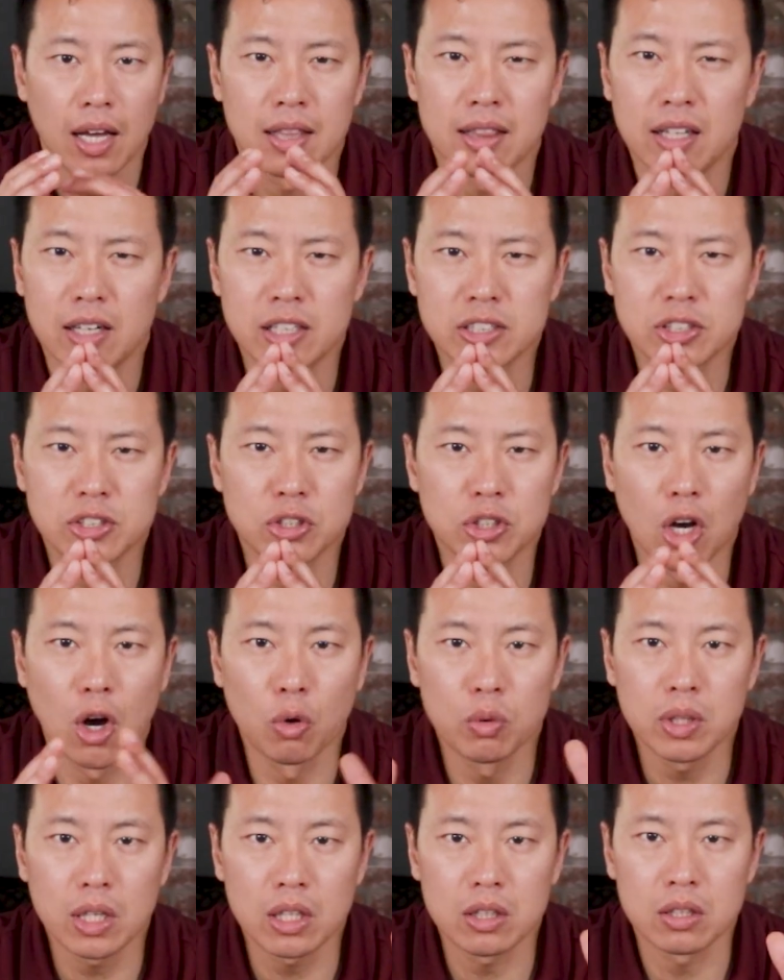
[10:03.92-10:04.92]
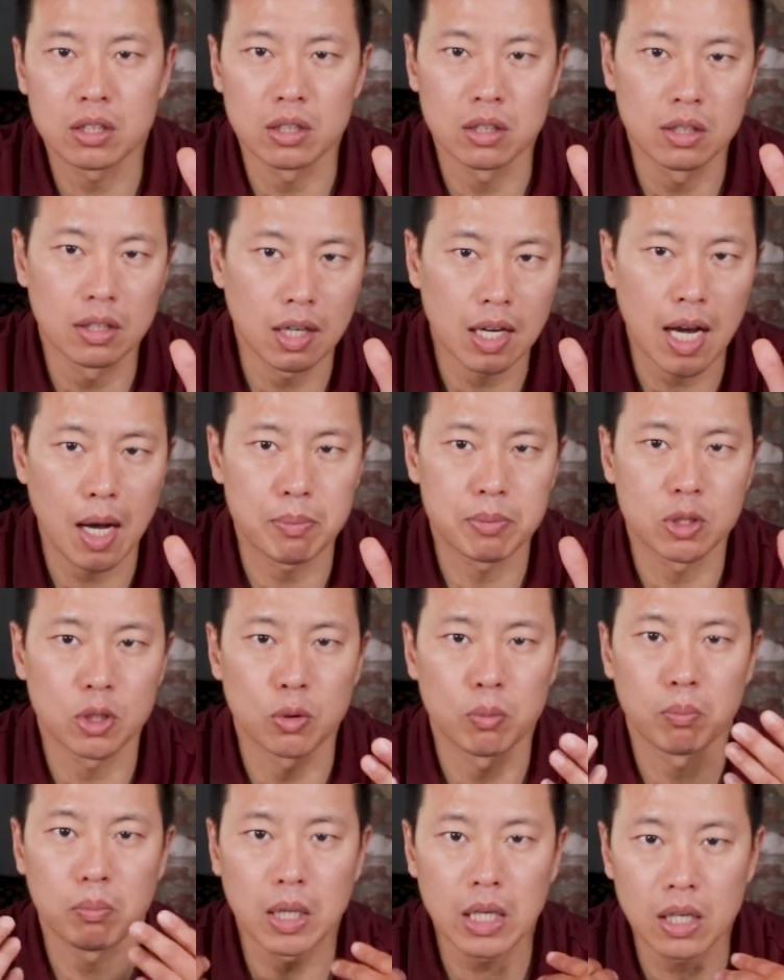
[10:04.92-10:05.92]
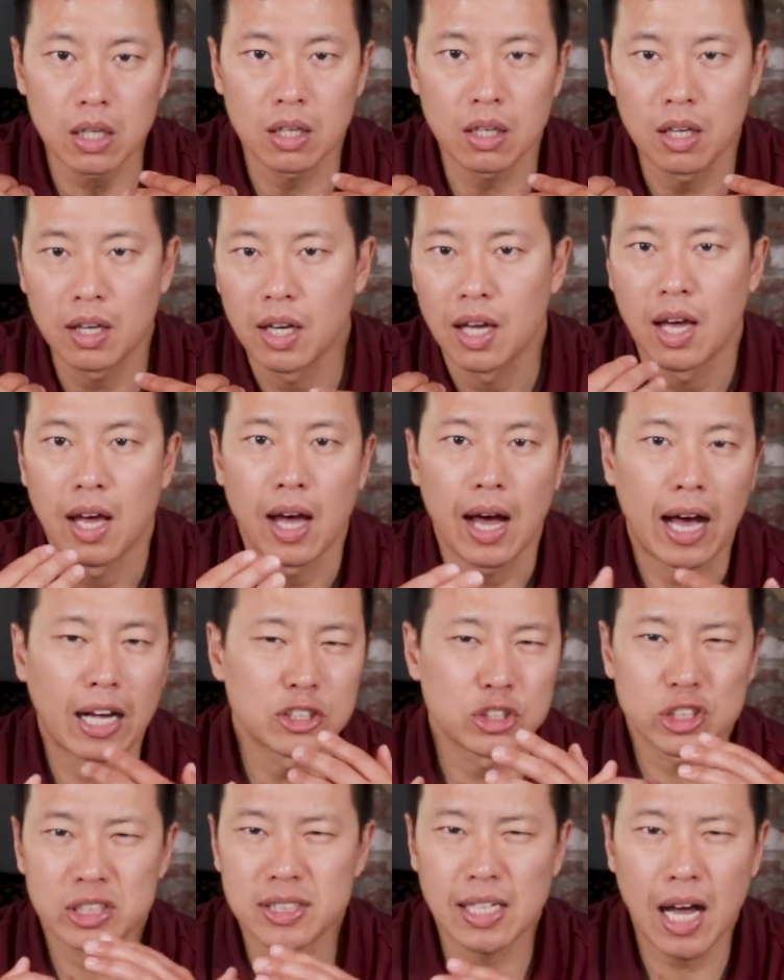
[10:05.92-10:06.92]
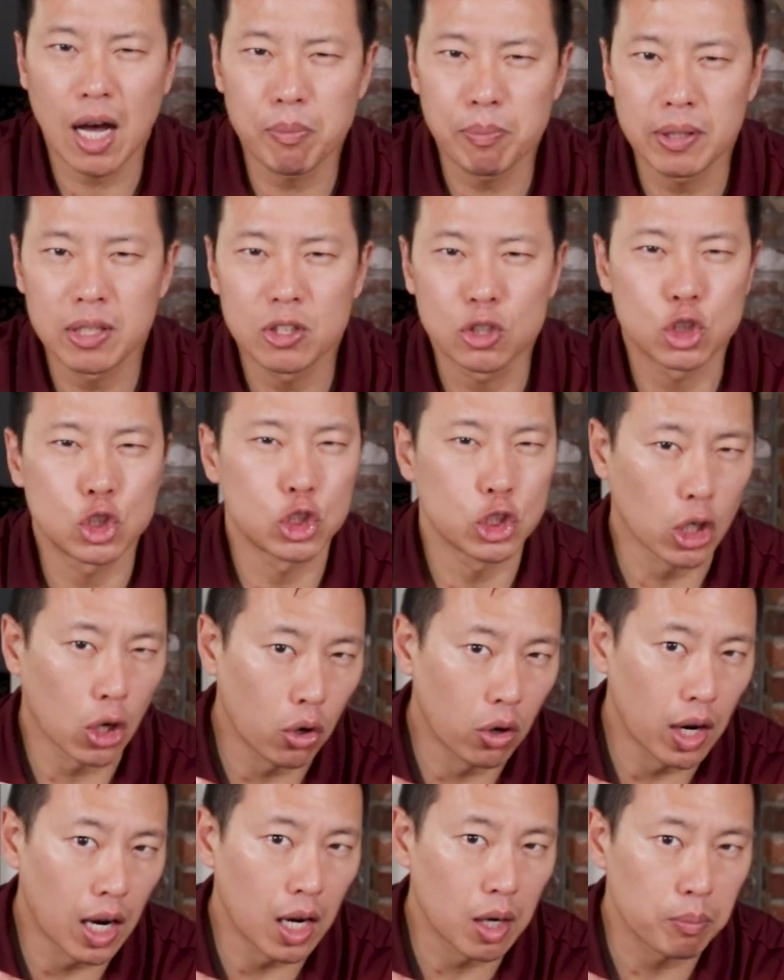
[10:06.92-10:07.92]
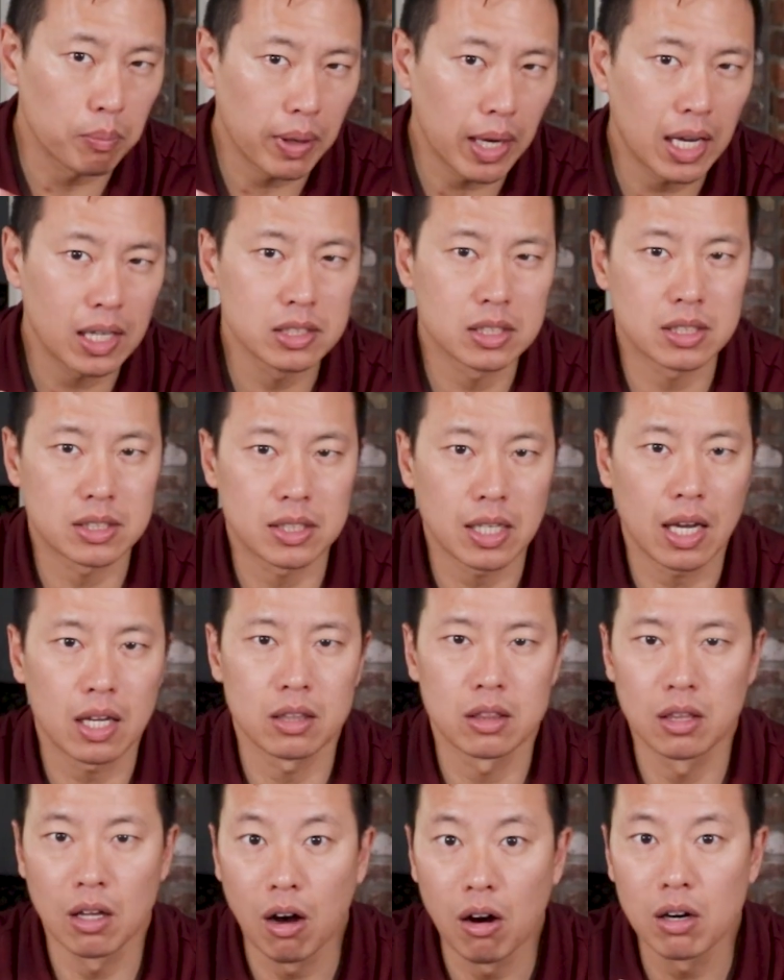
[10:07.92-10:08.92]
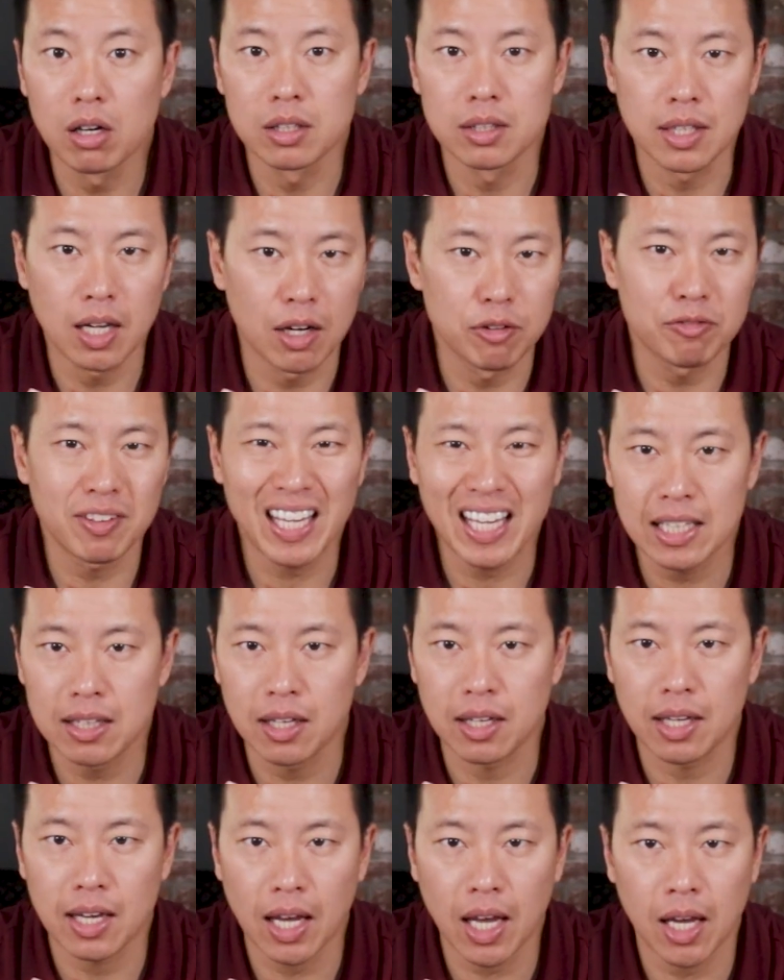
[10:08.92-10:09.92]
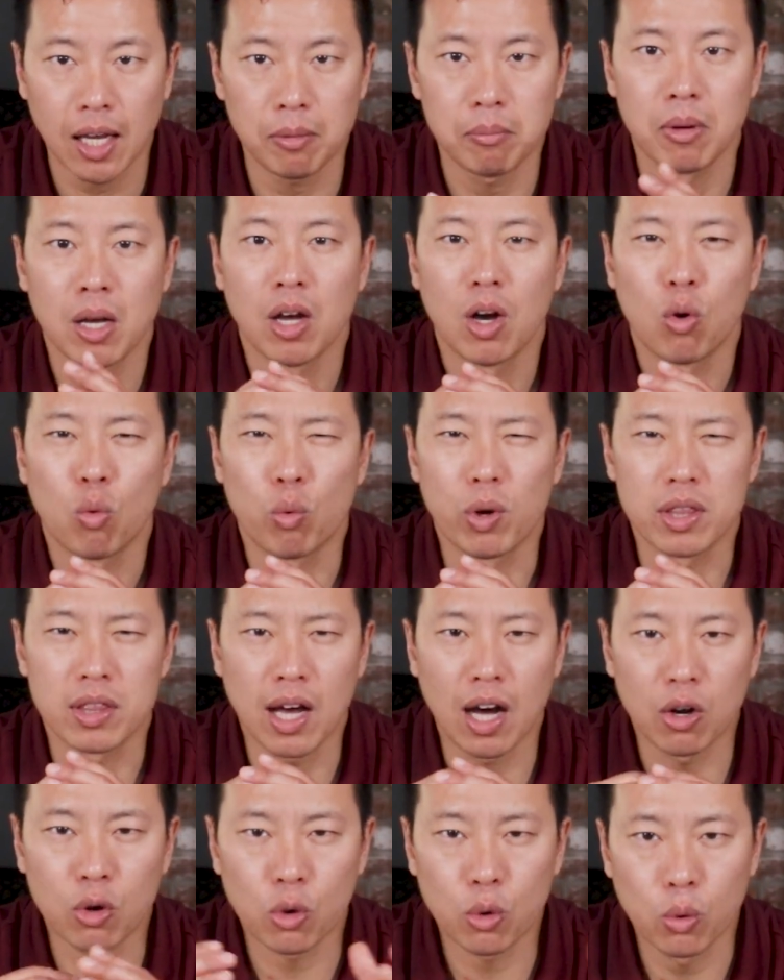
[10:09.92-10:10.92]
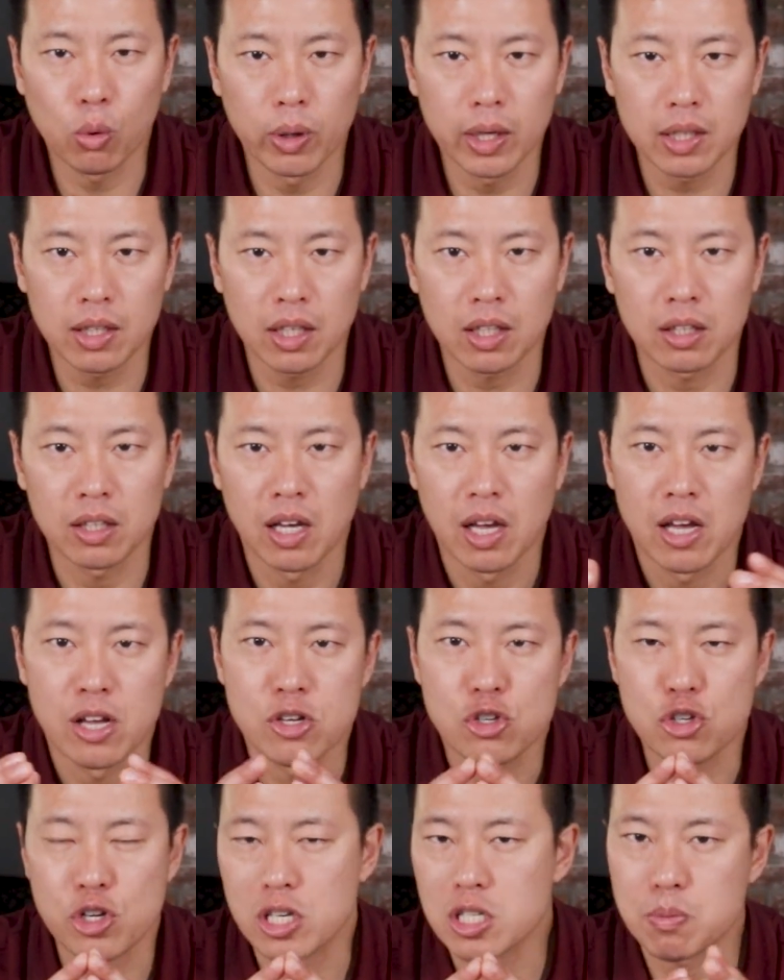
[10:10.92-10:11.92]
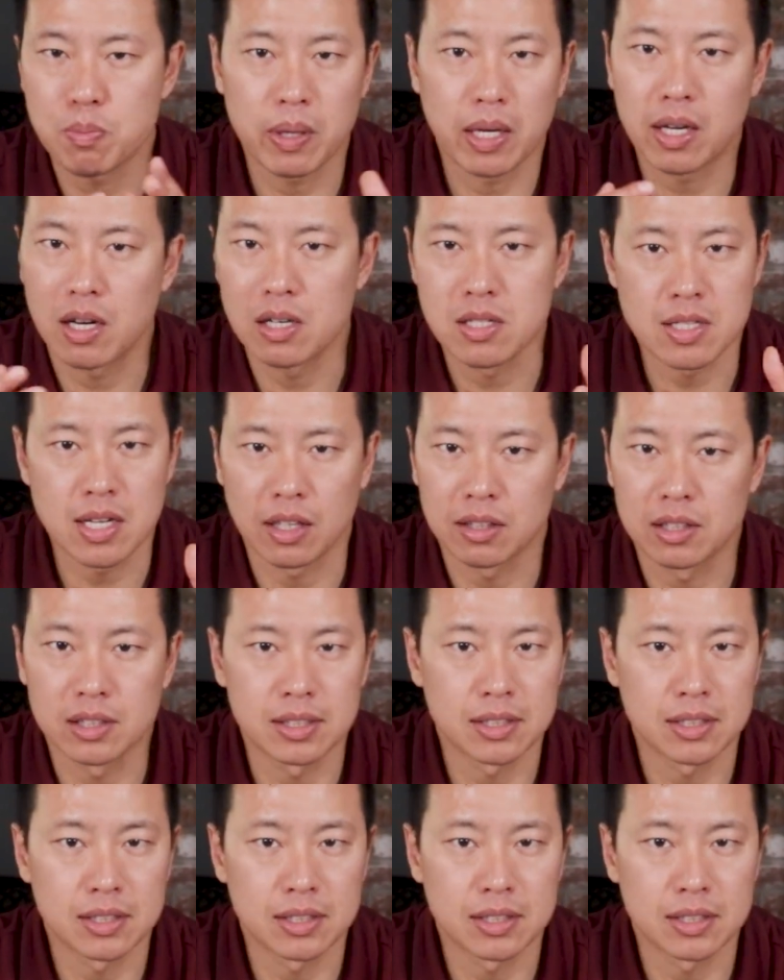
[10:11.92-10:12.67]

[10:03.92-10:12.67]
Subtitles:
There is no need to look up to me. I just happen to show up and stay long enough in the game without quitting just because of the